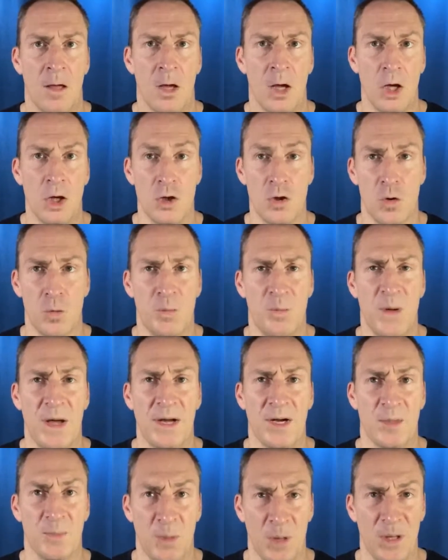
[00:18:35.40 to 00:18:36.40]
You
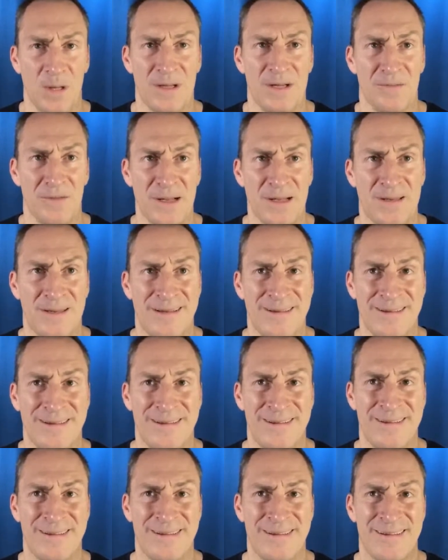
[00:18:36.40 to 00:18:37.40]
better believe it.
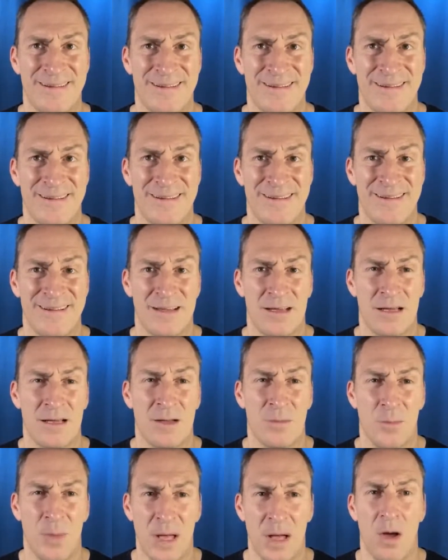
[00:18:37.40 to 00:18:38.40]

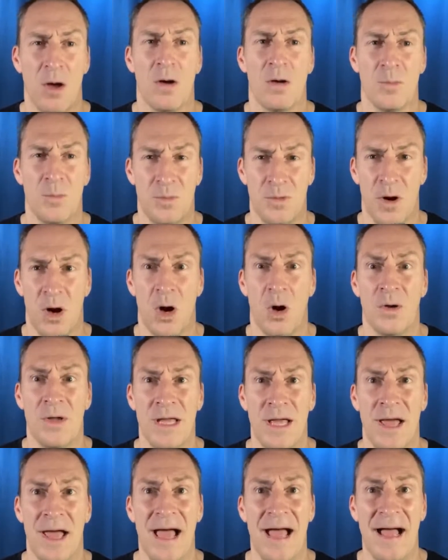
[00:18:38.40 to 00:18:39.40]
Oh
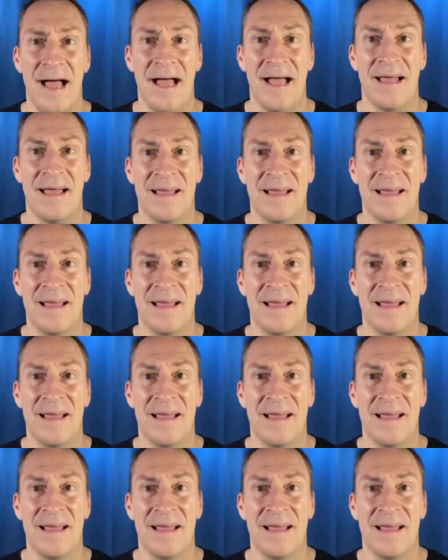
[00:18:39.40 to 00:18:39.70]
yeah?